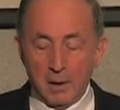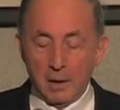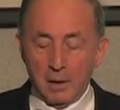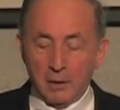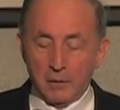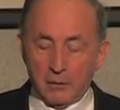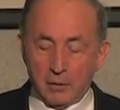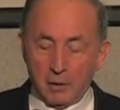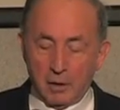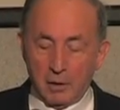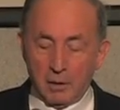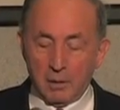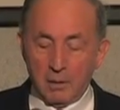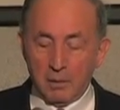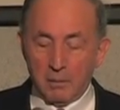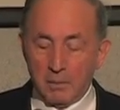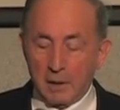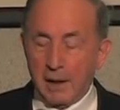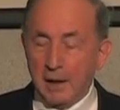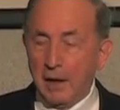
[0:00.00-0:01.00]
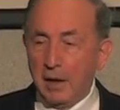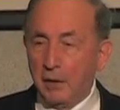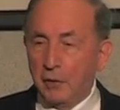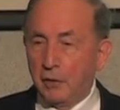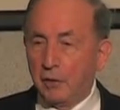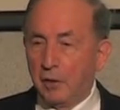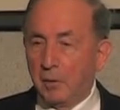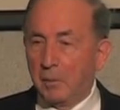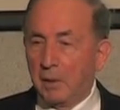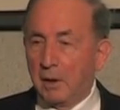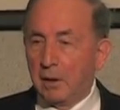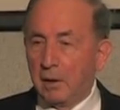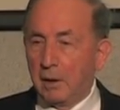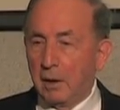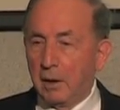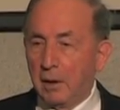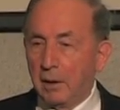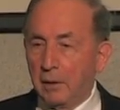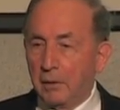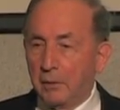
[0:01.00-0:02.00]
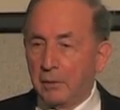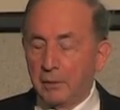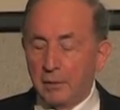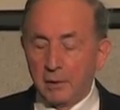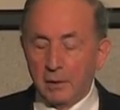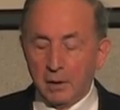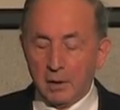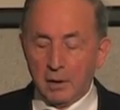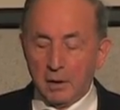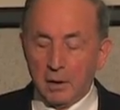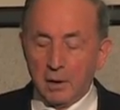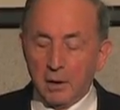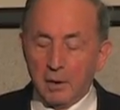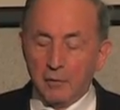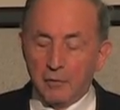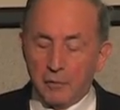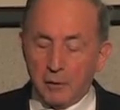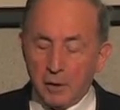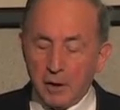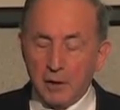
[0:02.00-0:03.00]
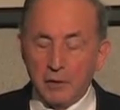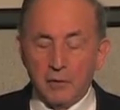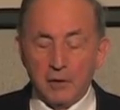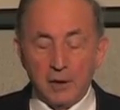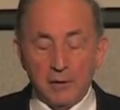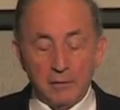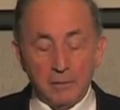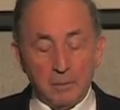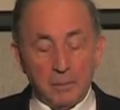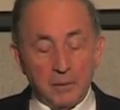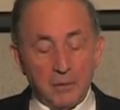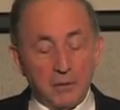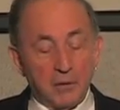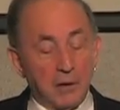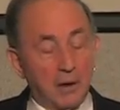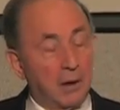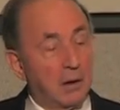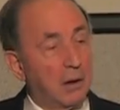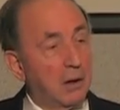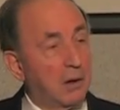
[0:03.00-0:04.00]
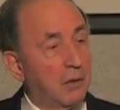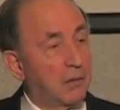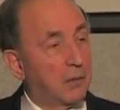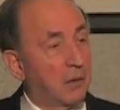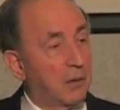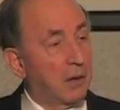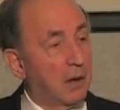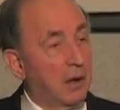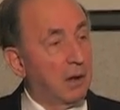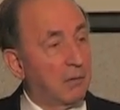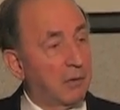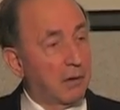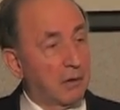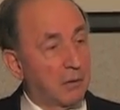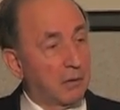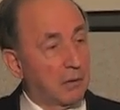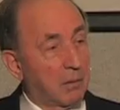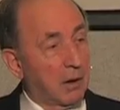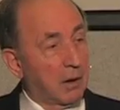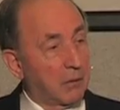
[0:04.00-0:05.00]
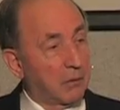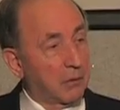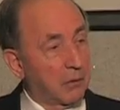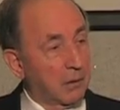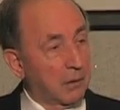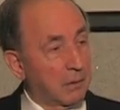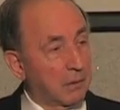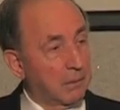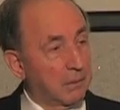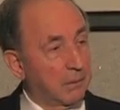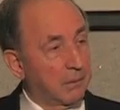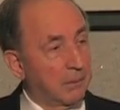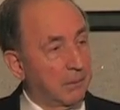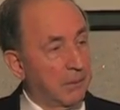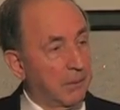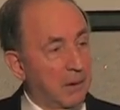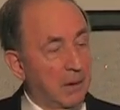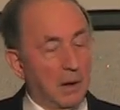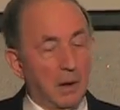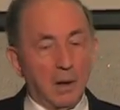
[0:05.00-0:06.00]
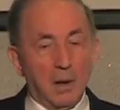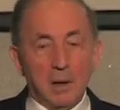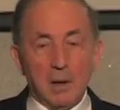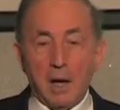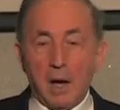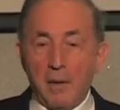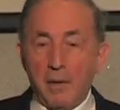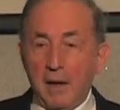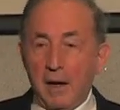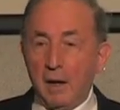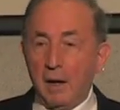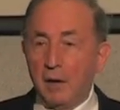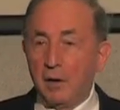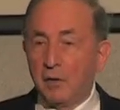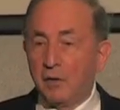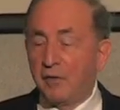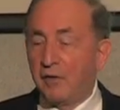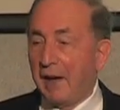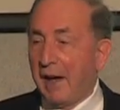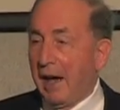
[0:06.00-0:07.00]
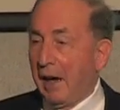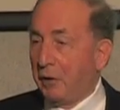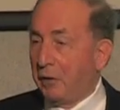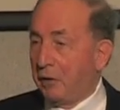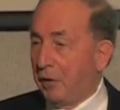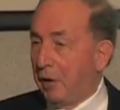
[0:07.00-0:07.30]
So my estimate is 47% is for the infrastructure. Now, that has vast